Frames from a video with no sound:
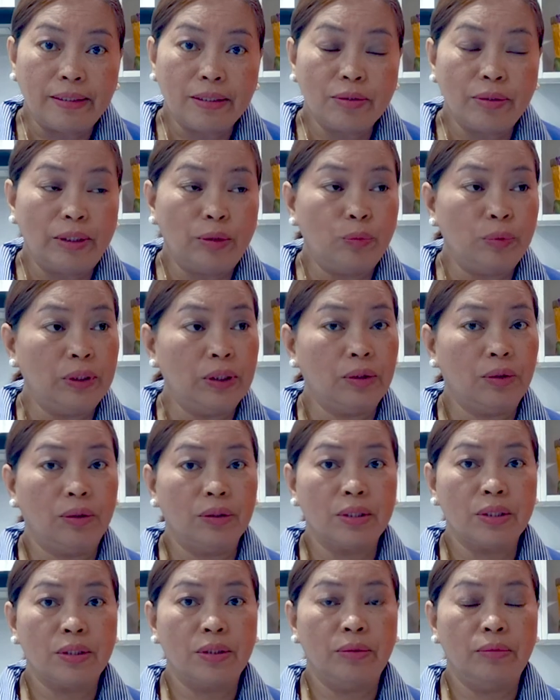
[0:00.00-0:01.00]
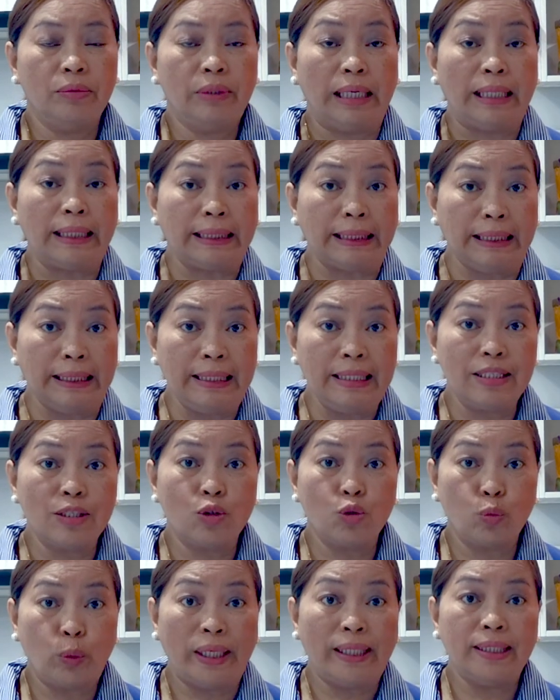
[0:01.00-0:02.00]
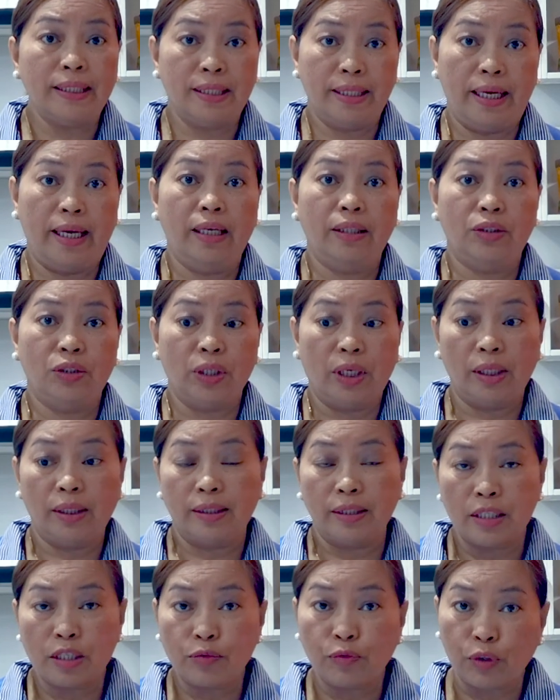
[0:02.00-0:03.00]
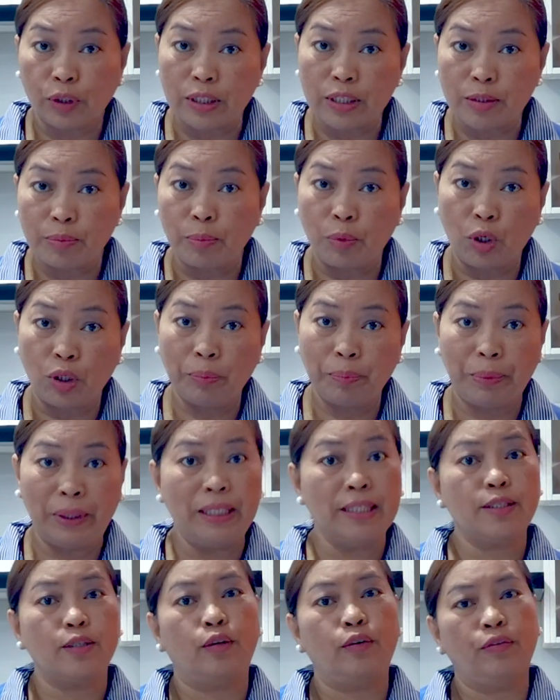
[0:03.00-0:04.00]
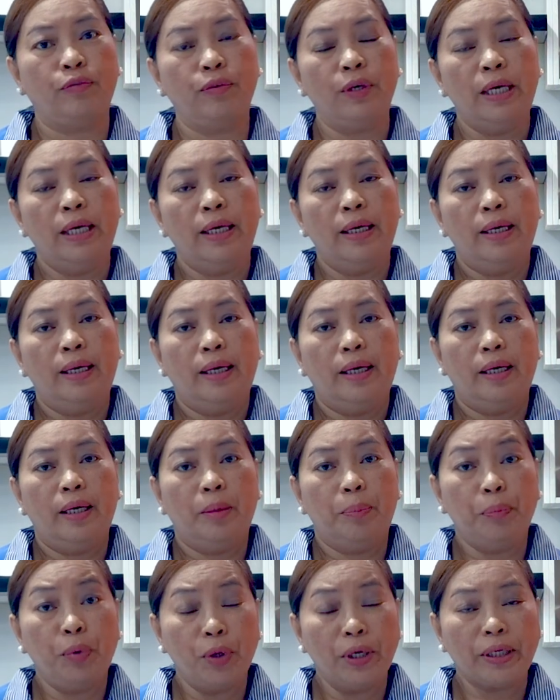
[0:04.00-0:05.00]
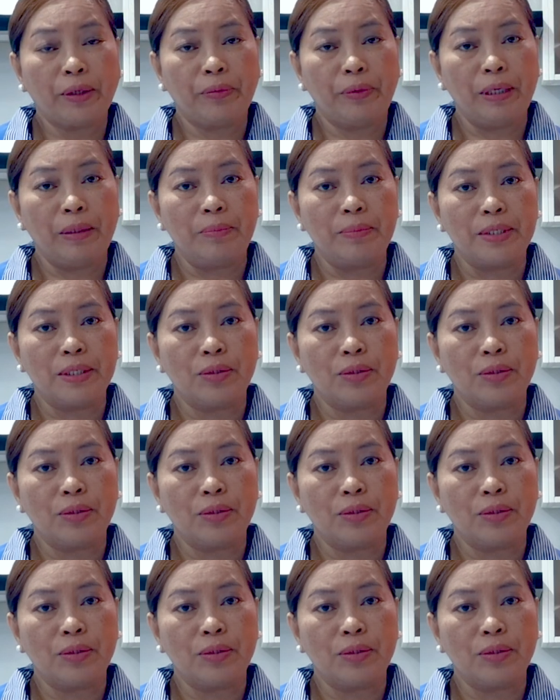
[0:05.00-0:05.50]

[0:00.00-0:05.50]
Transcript: So it will cost you at least $28 for a small piece of pork ribs.